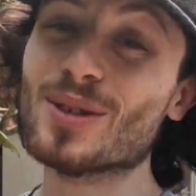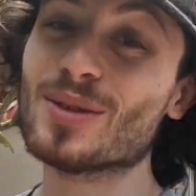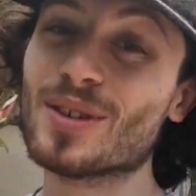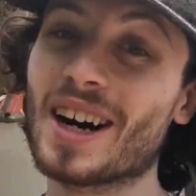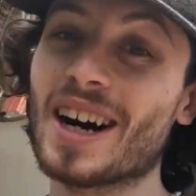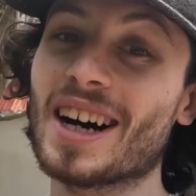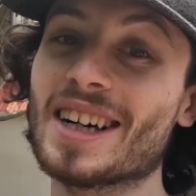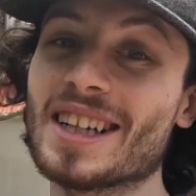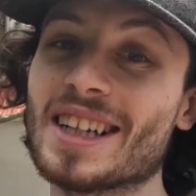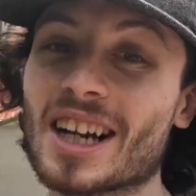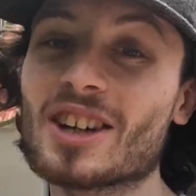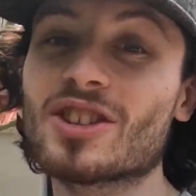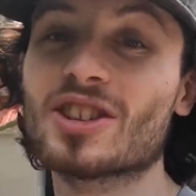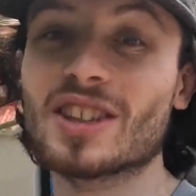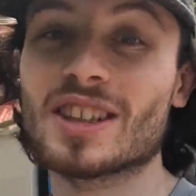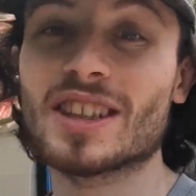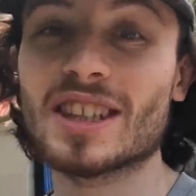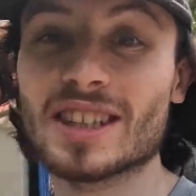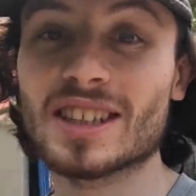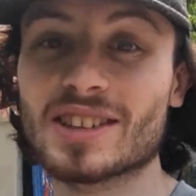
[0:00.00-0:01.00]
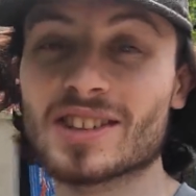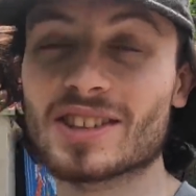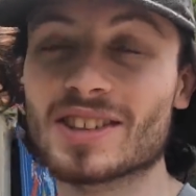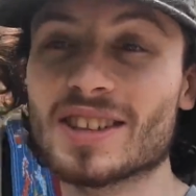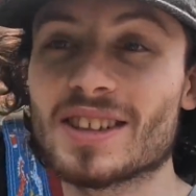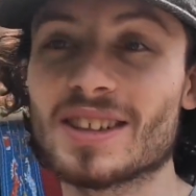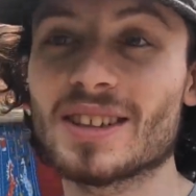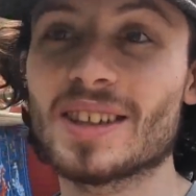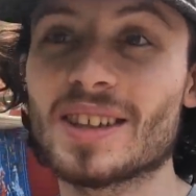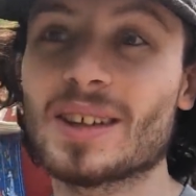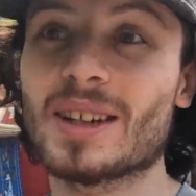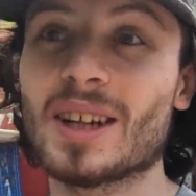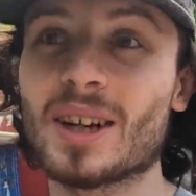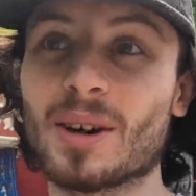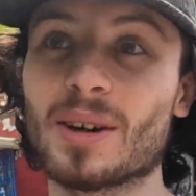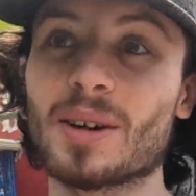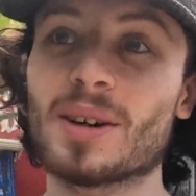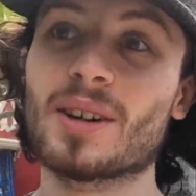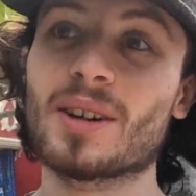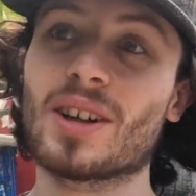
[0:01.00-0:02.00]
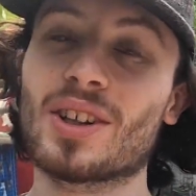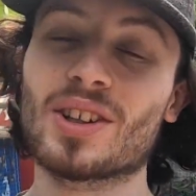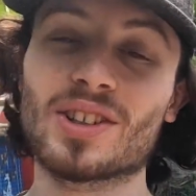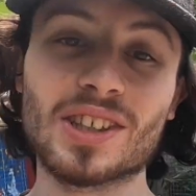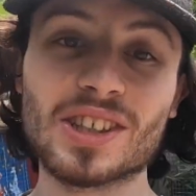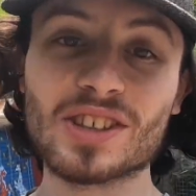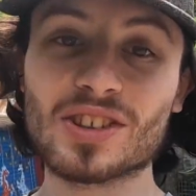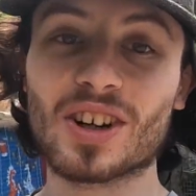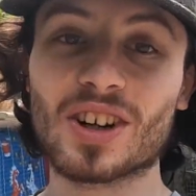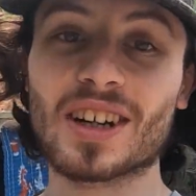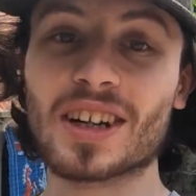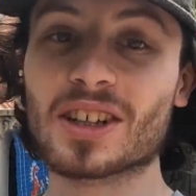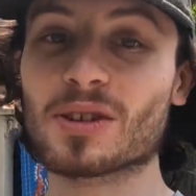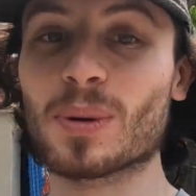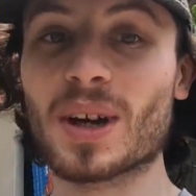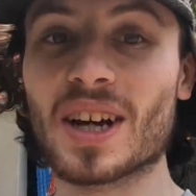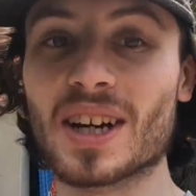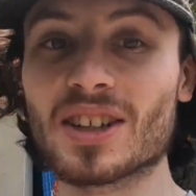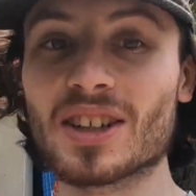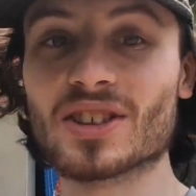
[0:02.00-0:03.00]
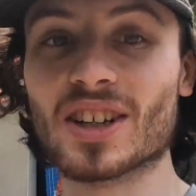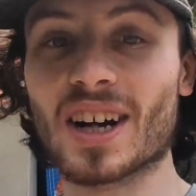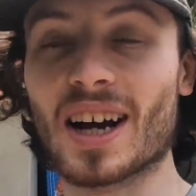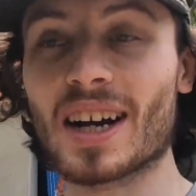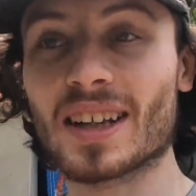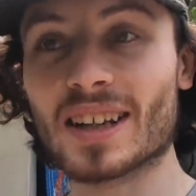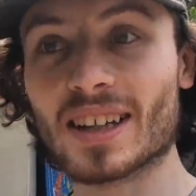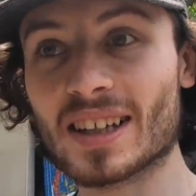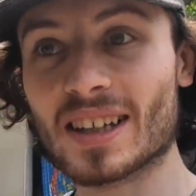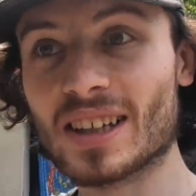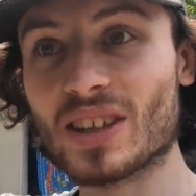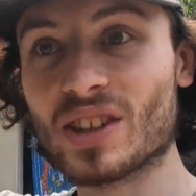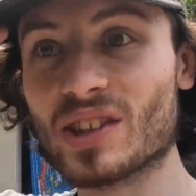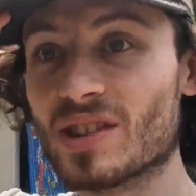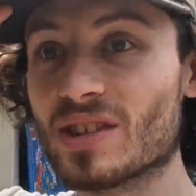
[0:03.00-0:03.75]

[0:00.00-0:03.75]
fine he actually is, because he's not an experienced rider.